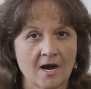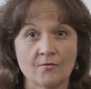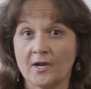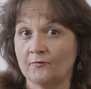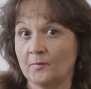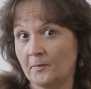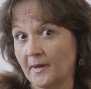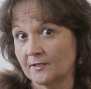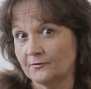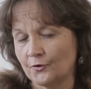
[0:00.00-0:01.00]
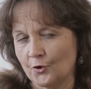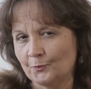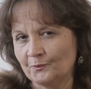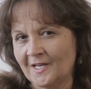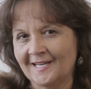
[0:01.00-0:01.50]
we have prepared for
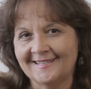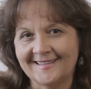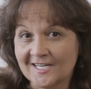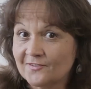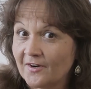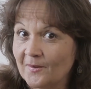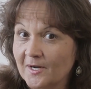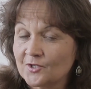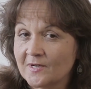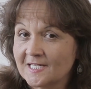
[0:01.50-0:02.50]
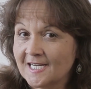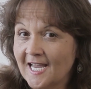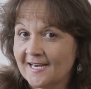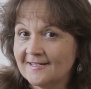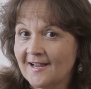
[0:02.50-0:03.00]
you. Thanks very much once
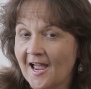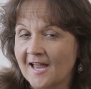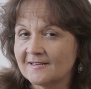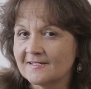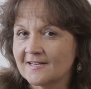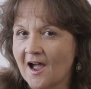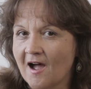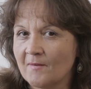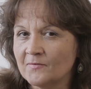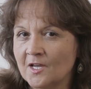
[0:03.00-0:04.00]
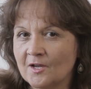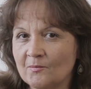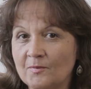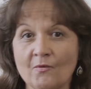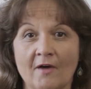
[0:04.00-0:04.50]
again, and
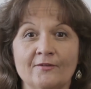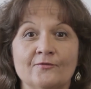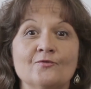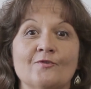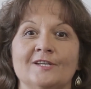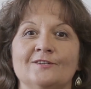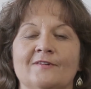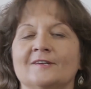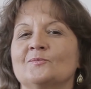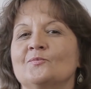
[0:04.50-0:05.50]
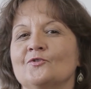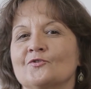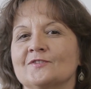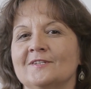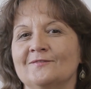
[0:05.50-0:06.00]
be wonderful creative
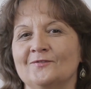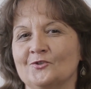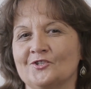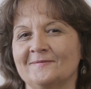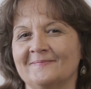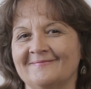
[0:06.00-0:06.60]
entrepreneurs in the future.